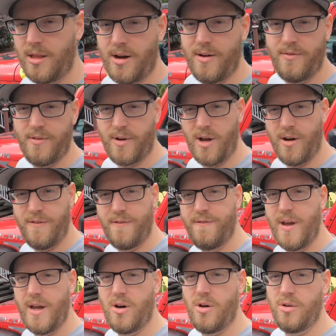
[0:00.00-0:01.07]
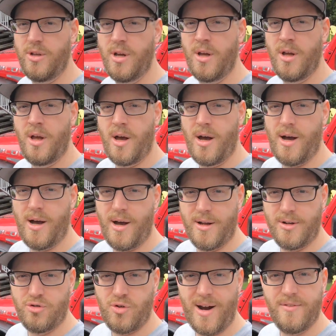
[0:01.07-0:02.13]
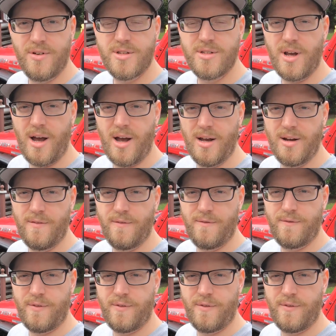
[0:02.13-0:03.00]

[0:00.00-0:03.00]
that I've got a failed driver's side